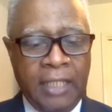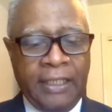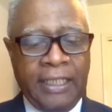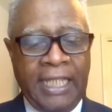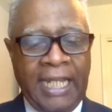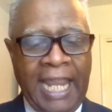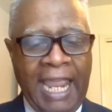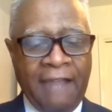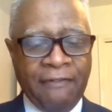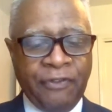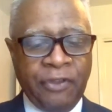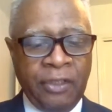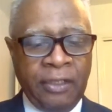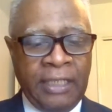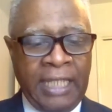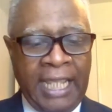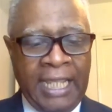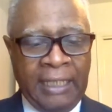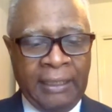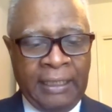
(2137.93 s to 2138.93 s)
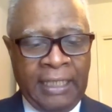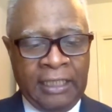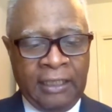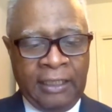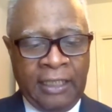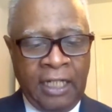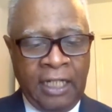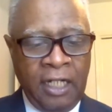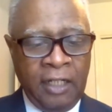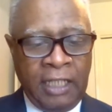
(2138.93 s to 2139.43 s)
Then after they
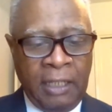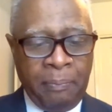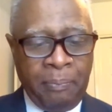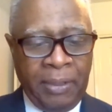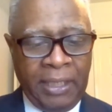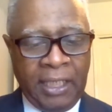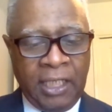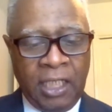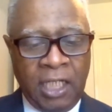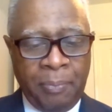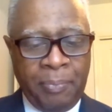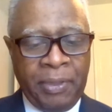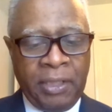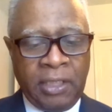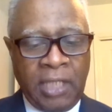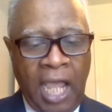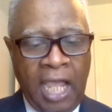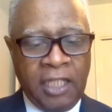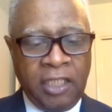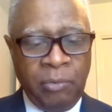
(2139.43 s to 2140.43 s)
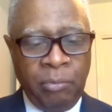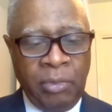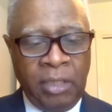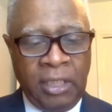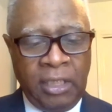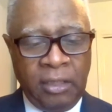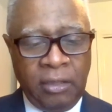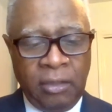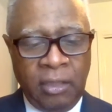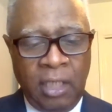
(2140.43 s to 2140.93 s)
get there, they pick it up and
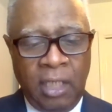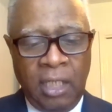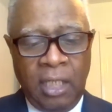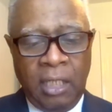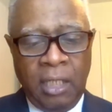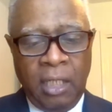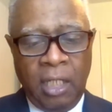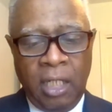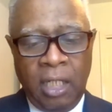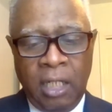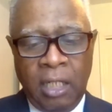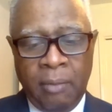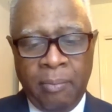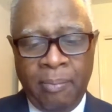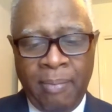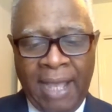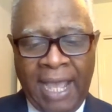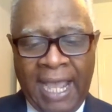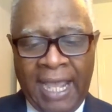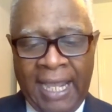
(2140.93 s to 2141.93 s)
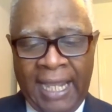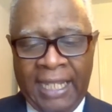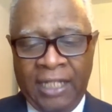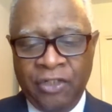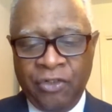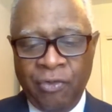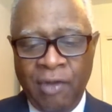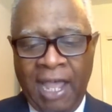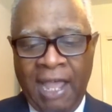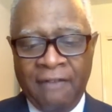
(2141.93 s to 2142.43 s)
document it by a
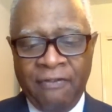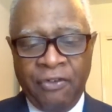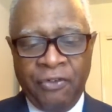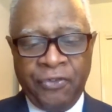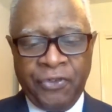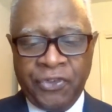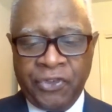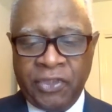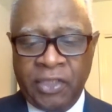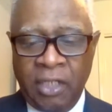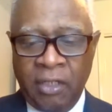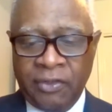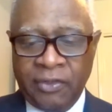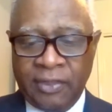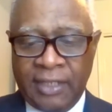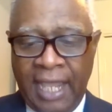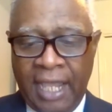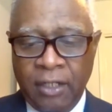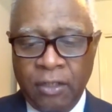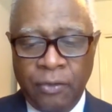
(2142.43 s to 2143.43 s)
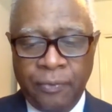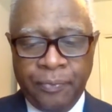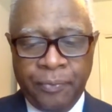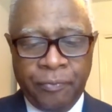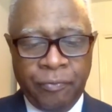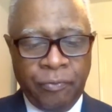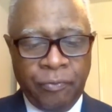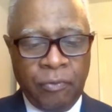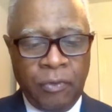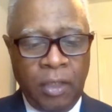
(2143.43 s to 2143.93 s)
driver for Stericycle
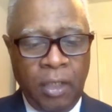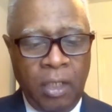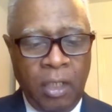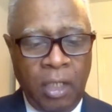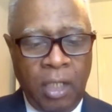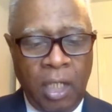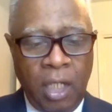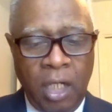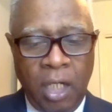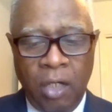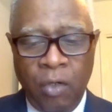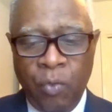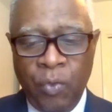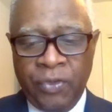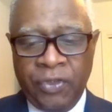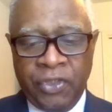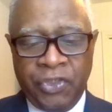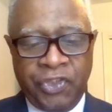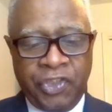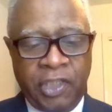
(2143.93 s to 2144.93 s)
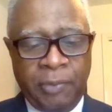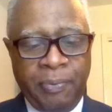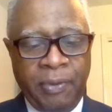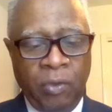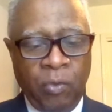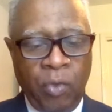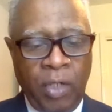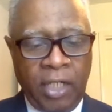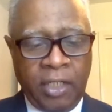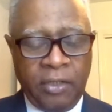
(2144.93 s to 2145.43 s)
with the
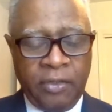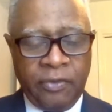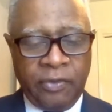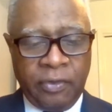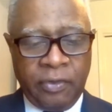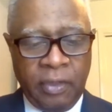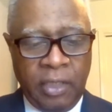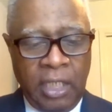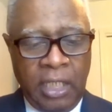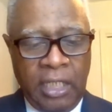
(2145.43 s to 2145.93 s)
shipping records.